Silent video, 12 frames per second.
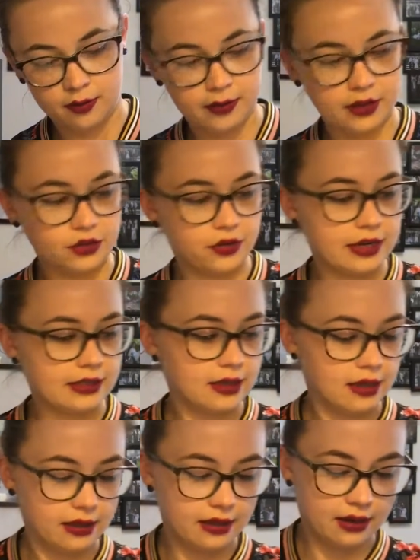Make sure it gets
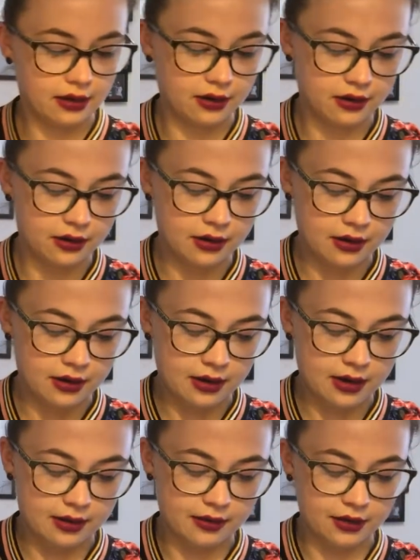all in there.
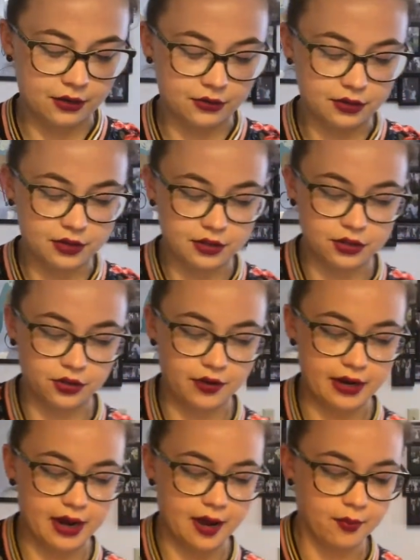And then you stir
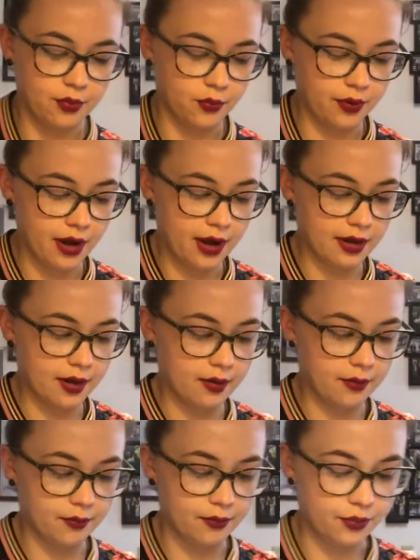it up. We're not going
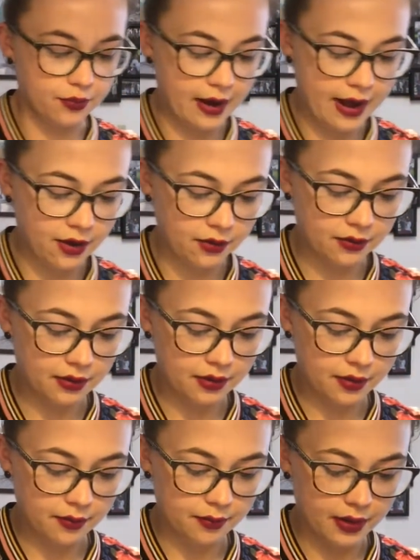to brown
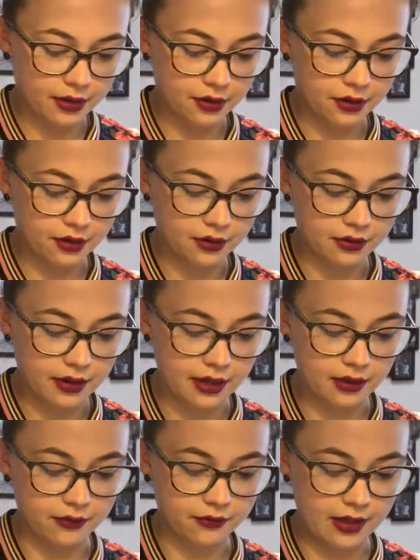the butter
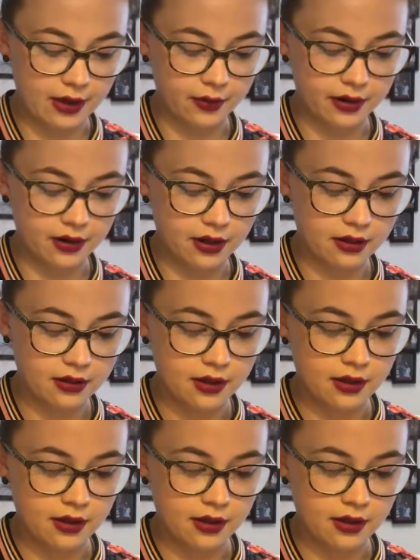and the flour at all.